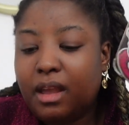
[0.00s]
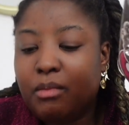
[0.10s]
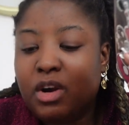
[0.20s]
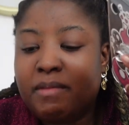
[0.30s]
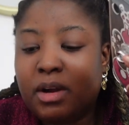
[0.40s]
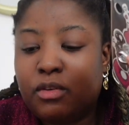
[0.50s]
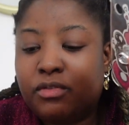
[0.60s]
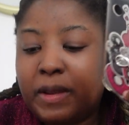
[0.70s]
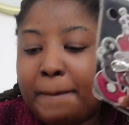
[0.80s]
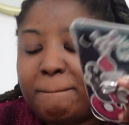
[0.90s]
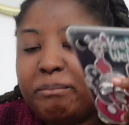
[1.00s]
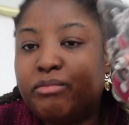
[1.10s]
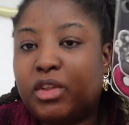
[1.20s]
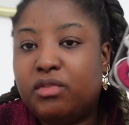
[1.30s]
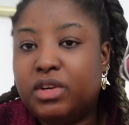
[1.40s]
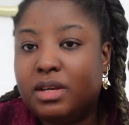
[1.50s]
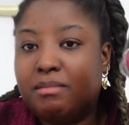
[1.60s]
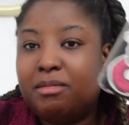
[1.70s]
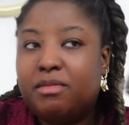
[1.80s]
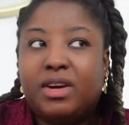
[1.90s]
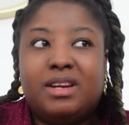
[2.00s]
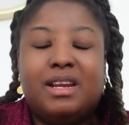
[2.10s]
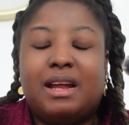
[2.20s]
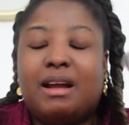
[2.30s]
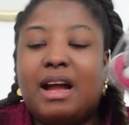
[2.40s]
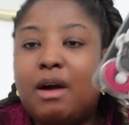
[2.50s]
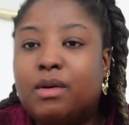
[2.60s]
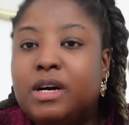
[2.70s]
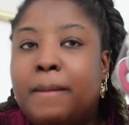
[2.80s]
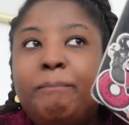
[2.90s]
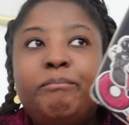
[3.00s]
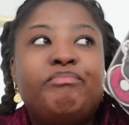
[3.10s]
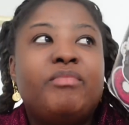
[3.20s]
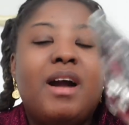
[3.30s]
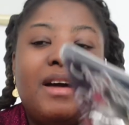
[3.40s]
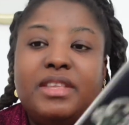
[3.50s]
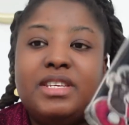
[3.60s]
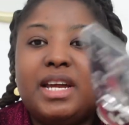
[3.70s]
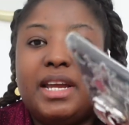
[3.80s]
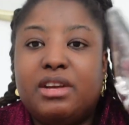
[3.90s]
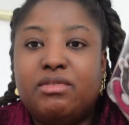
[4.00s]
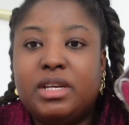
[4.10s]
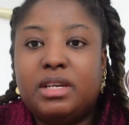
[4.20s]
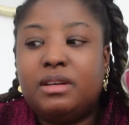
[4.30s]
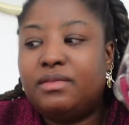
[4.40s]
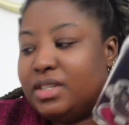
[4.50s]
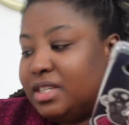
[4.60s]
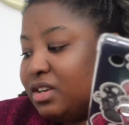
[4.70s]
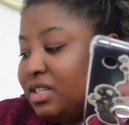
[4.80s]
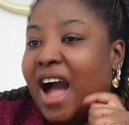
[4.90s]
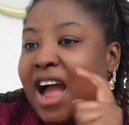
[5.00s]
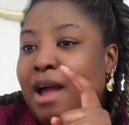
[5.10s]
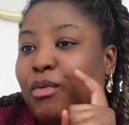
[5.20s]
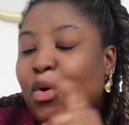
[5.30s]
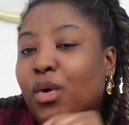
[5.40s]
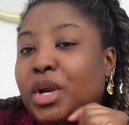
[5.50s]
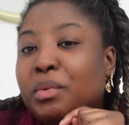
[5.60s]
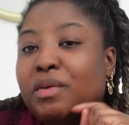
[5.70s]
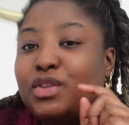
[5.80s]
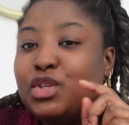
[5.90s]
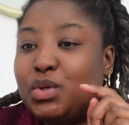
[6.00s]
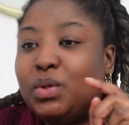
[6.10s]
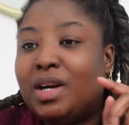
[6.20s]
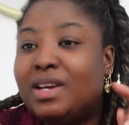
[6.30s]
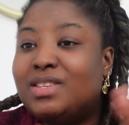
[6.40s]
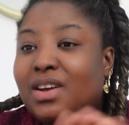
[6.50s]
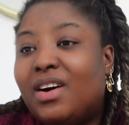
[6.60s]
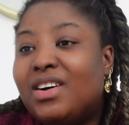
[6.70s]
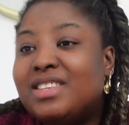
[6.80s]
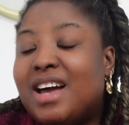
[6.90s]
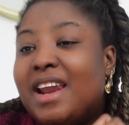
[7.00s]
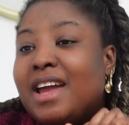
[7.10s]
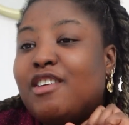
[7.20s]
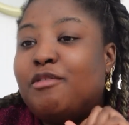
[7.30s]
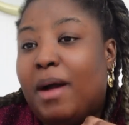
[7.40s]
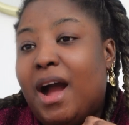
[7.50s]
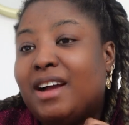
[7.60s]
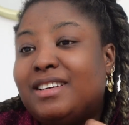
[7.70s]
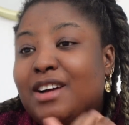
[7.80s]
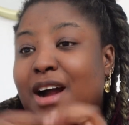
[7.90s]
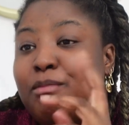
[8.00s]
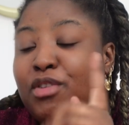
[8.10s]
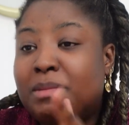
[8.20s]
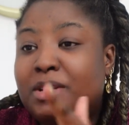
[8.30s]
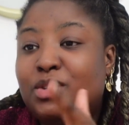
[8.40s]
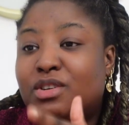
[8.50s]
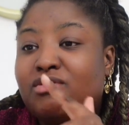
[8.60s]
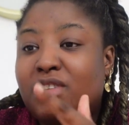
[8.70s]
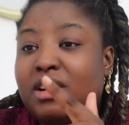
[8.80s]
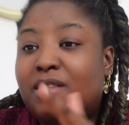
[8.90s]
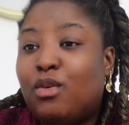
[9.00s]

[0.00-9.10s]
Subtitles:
When I have my coffee, maybe for another like hour, and then start getting ready for the day. I am going away for 2 nights, guys, and I have packed. I'm looking at my suitcase right now.